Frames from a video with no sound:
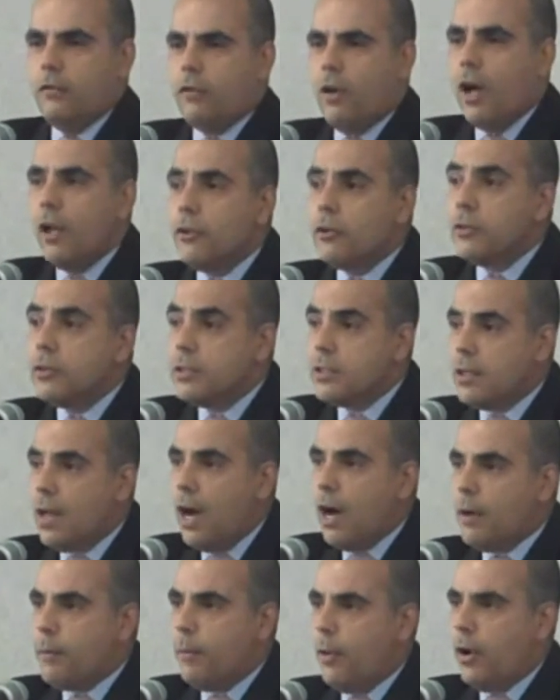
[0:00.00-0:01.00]
volatile
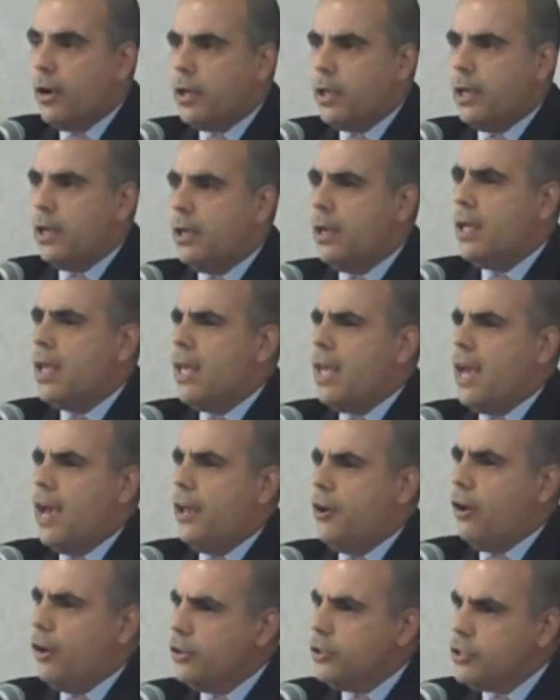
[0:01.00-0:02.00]
stock market
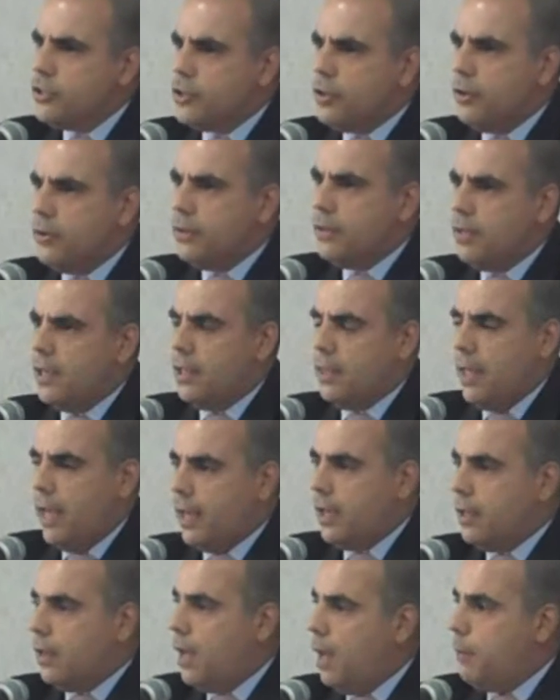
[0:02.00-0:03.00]
and uncertainty in the
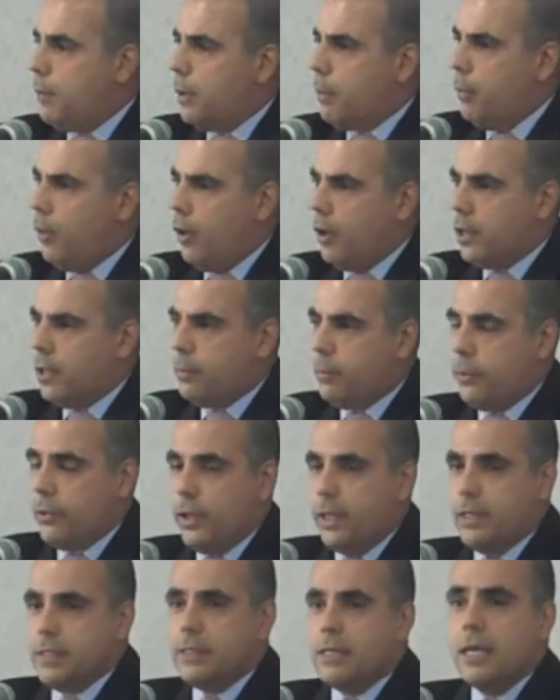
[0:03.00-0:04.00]
economic
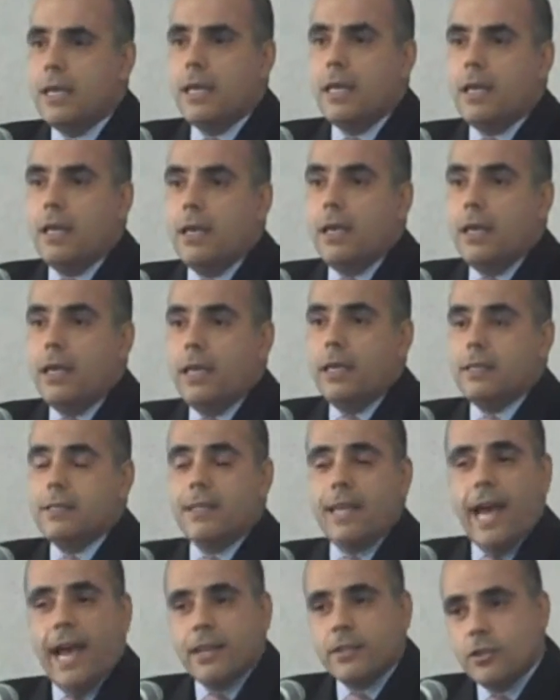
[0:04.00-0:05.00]
marketplace. His
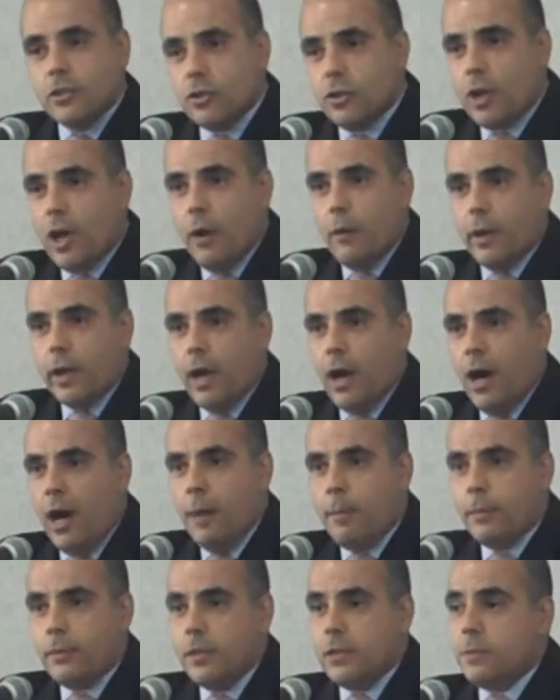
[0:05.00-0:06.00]
taxes are going
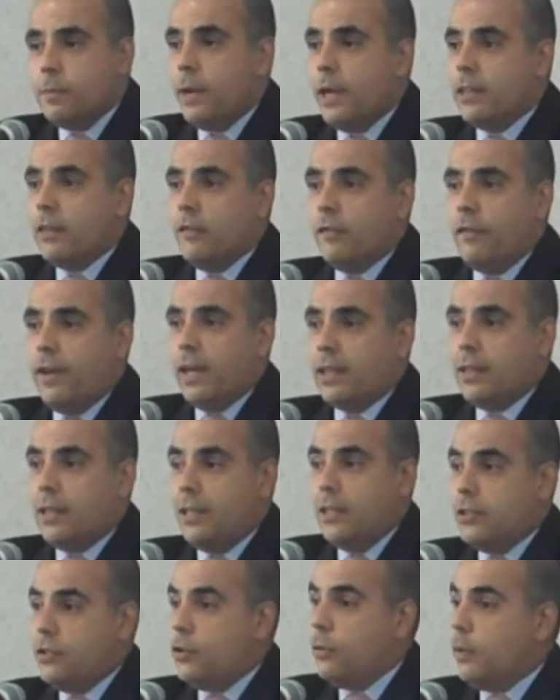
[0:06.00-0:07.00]
up despite the fact
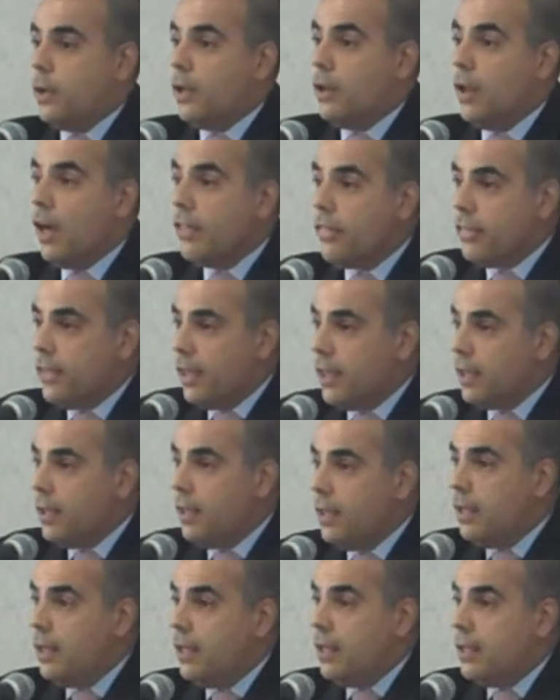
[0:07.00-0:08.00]
that he's doing nothing.
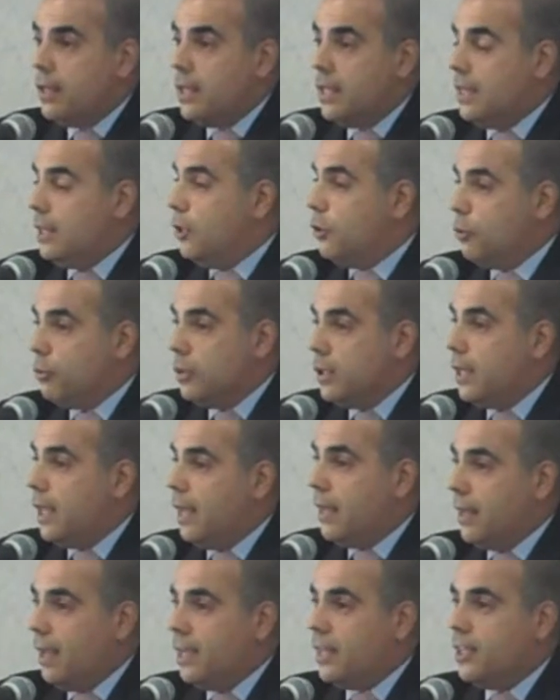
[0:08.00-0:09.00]
He literally,
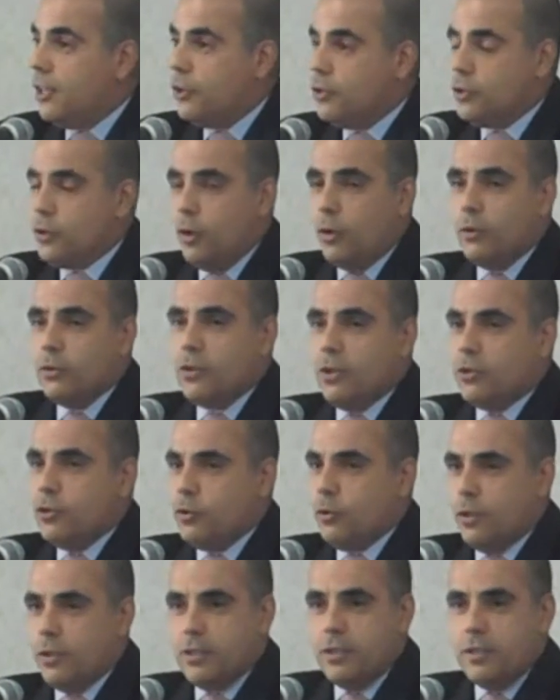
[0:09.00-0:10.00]
at 90 years old,
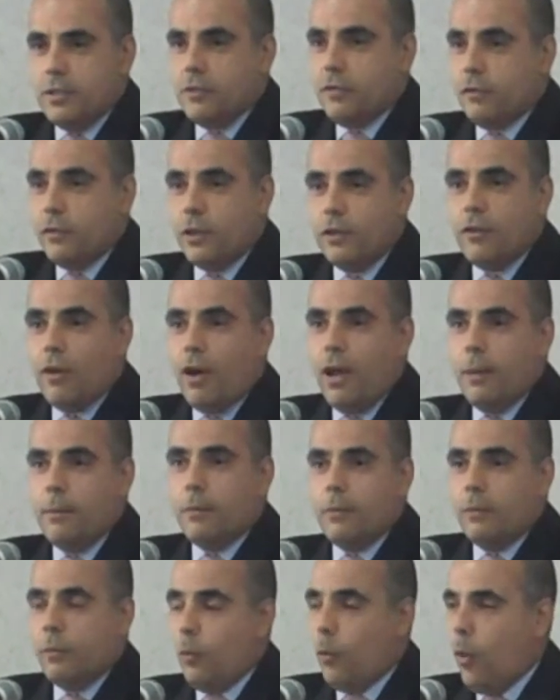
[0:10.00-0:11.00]
enjoys his free
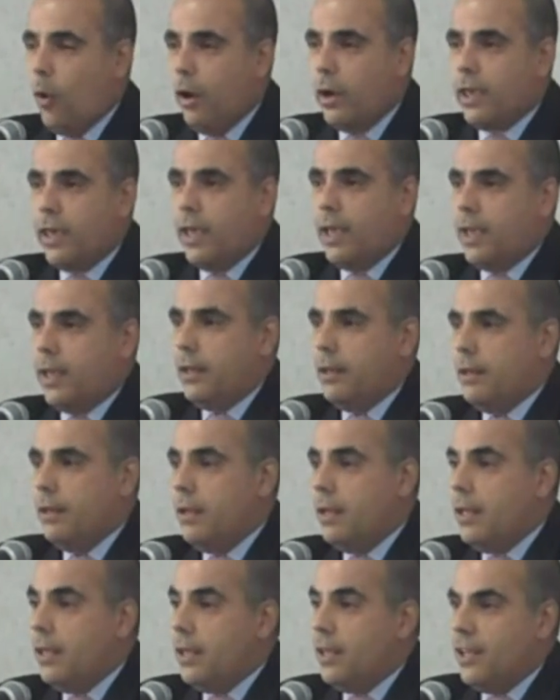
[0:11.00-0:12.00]
time walking and
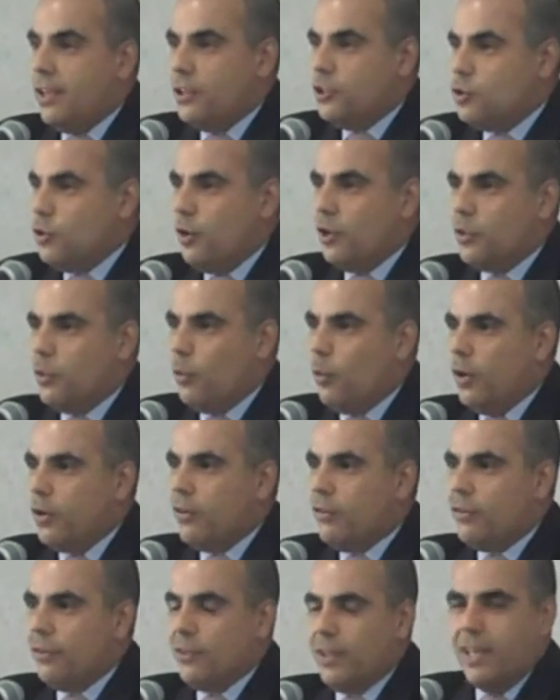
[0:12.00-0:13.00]
enjoying the
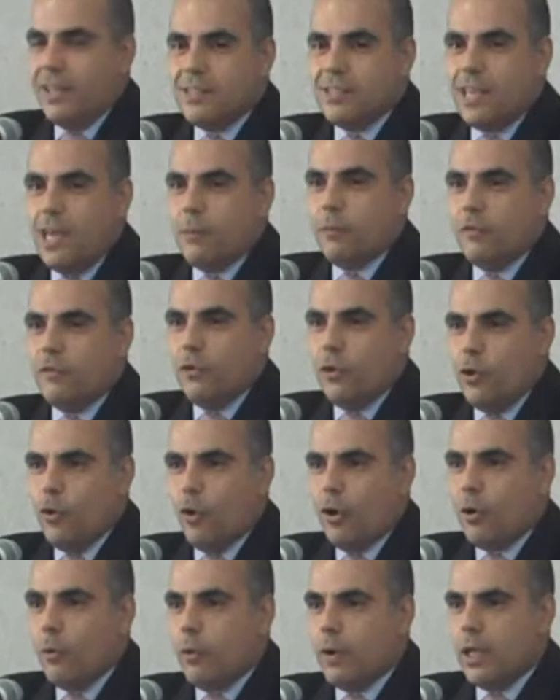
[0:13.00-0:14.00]
wonderful landscape of New
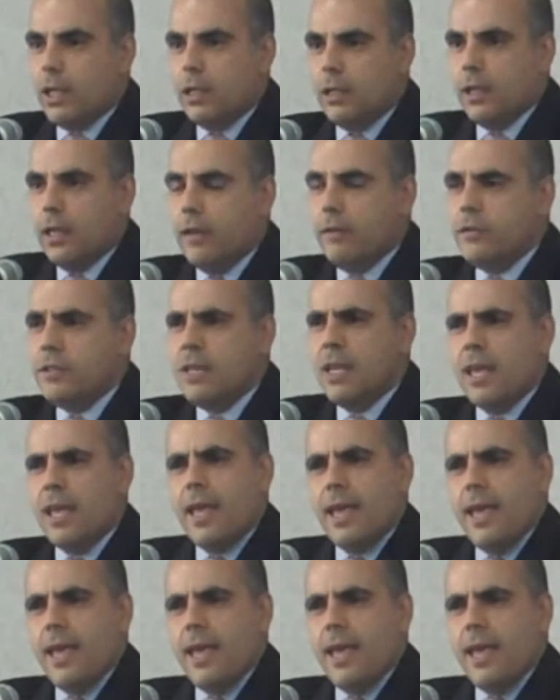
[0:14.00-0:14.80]
York where he lives.